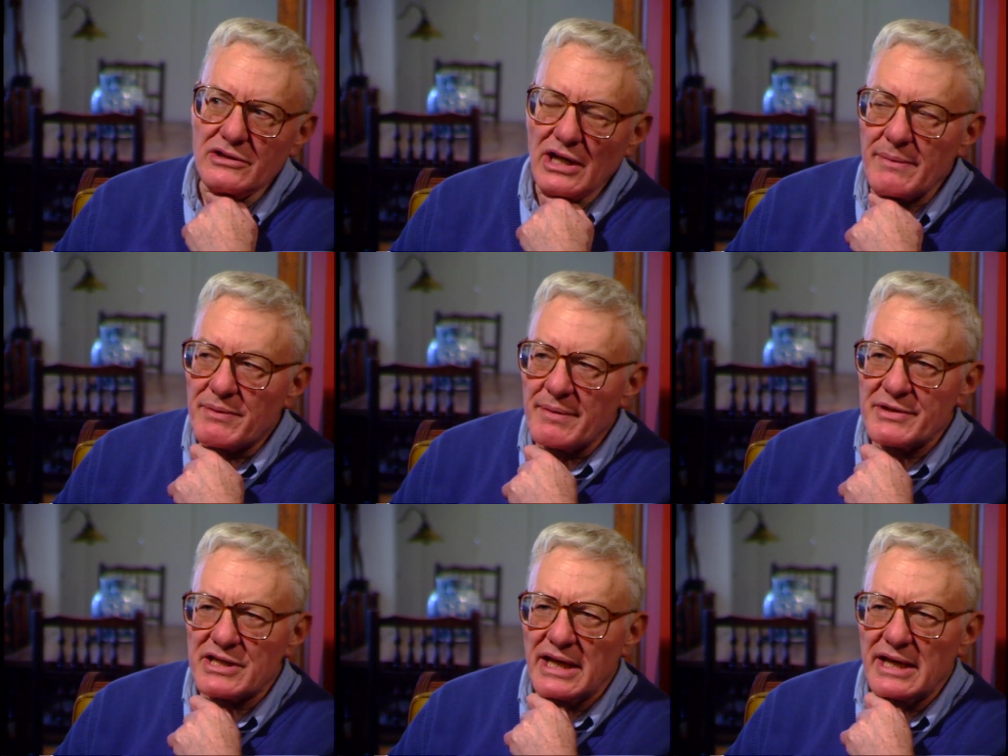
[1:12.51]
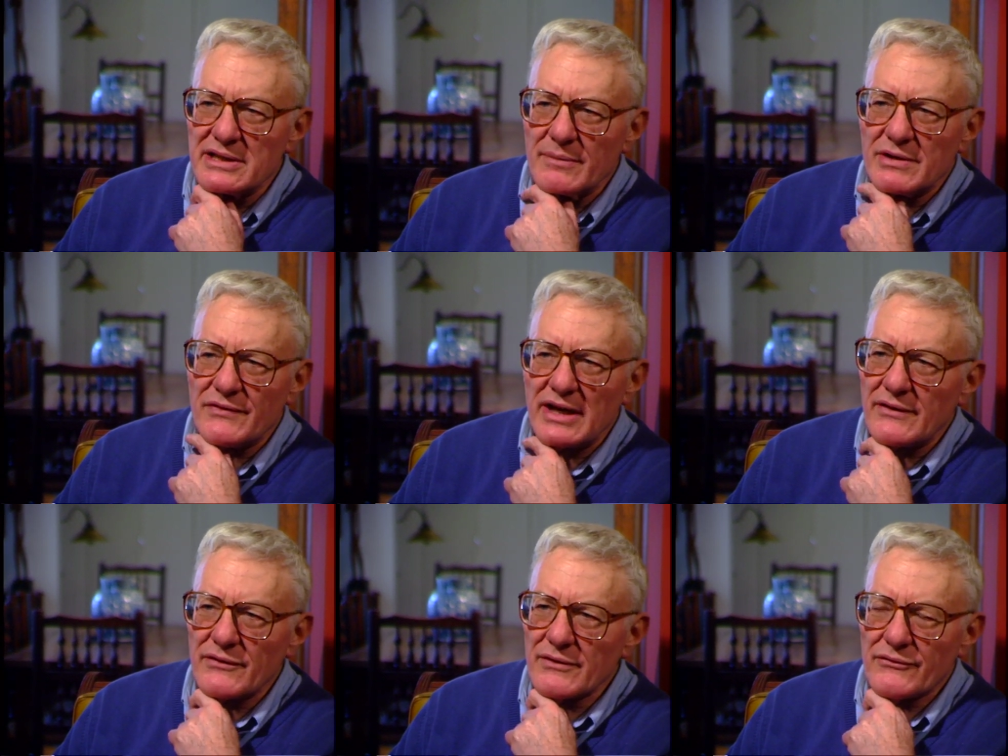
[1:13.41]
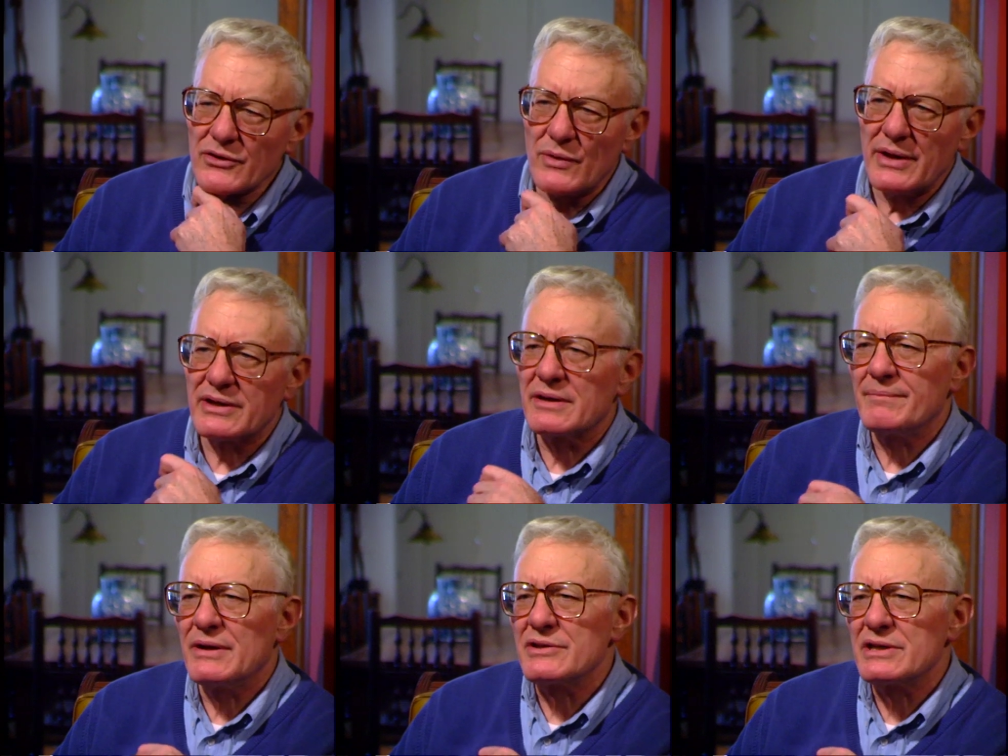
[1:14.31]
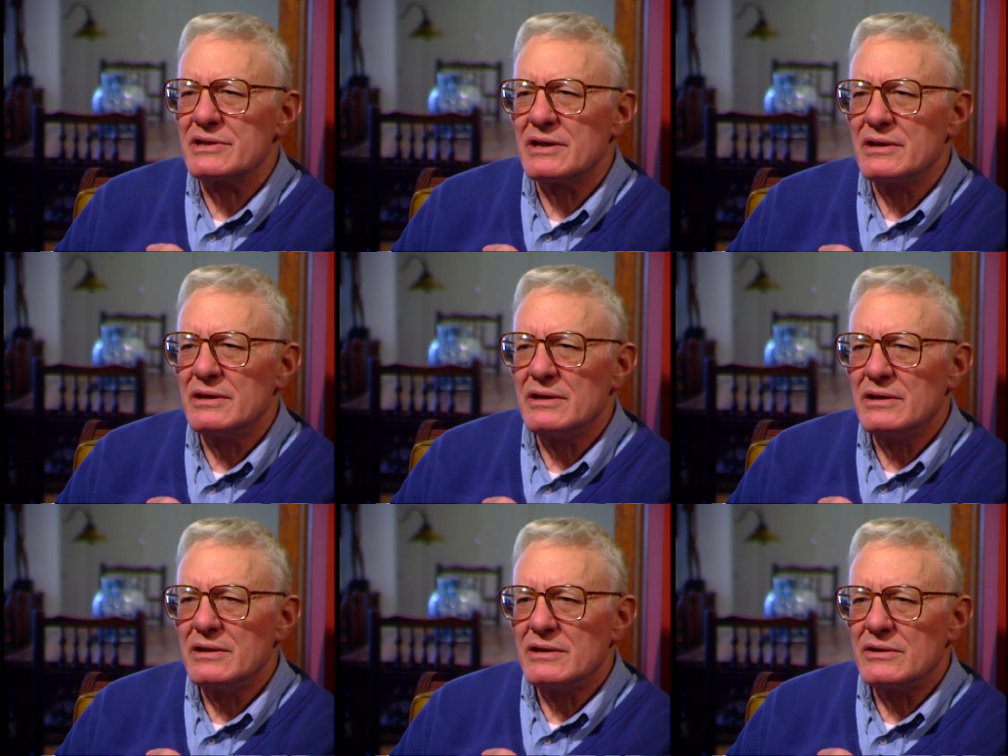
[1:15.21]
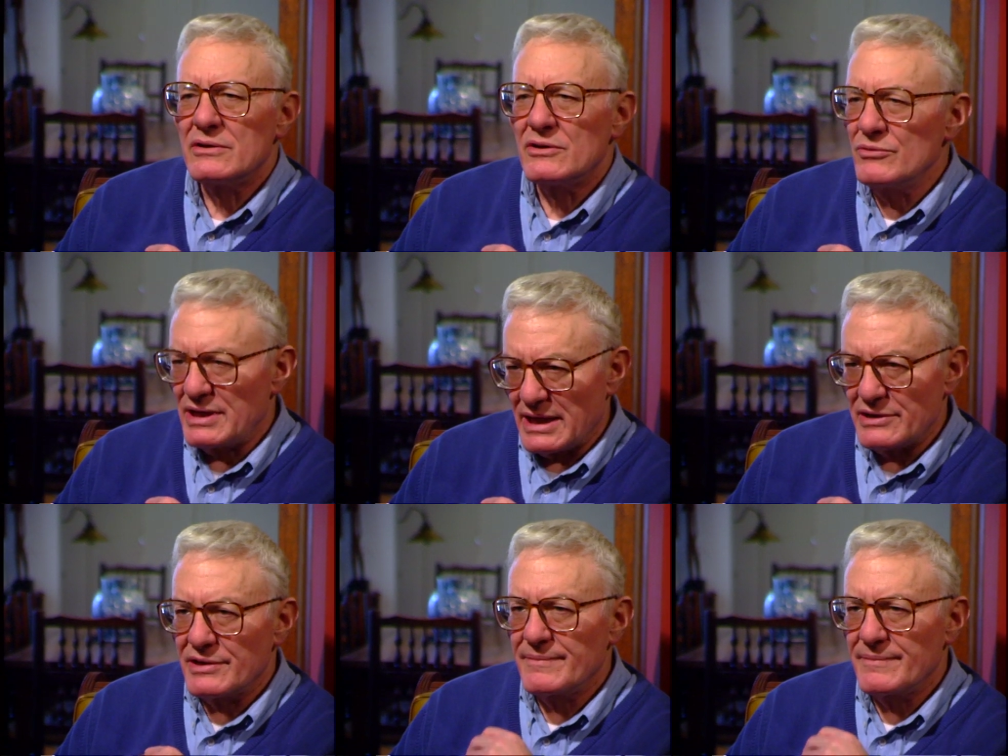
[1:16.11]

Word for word: deeply mysterious and which very few other composers do touch.